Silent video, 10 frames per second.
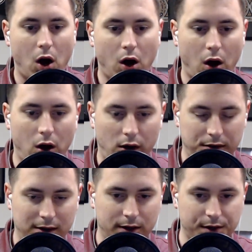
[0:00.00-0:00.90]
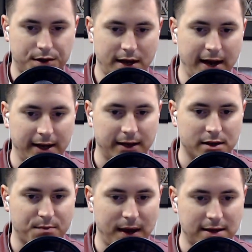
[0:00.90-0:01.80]
All that they're saying
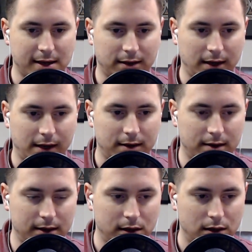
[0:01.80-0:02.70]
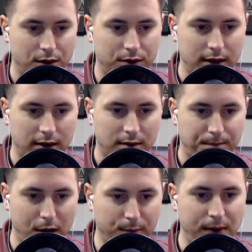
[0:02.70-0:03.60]
is basically, you know, that the
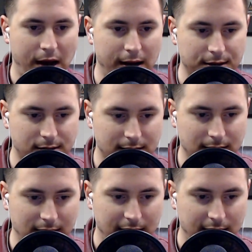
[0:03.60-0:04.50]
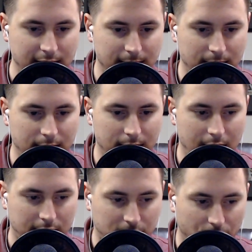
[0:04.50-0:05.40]
Pope has the
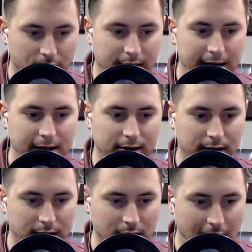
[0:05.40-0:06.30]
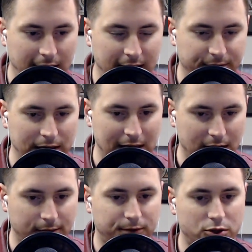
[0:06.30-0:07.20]
authority, the God-given
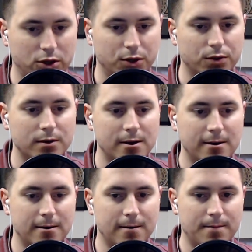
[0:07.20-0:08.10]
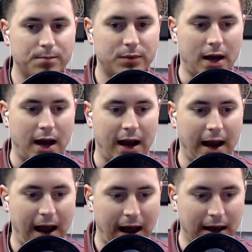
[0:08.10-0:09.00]
gift to uh,
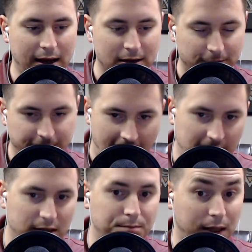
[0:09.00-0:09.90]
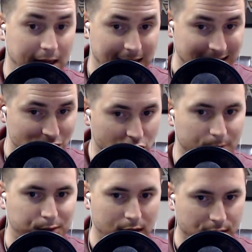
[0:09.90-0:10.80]
infallibly
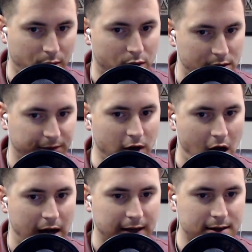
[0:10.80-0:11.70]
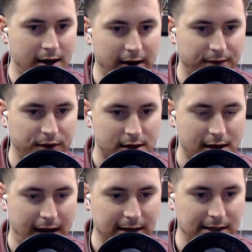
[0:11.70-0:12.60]
interpret the Word of God. It's kind of this
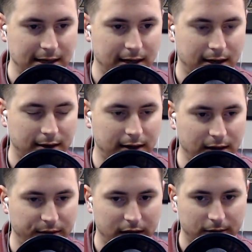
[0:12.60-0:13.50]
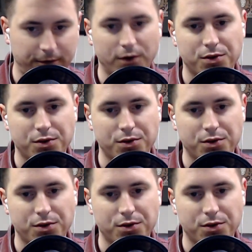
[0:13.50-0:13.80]
idea given in First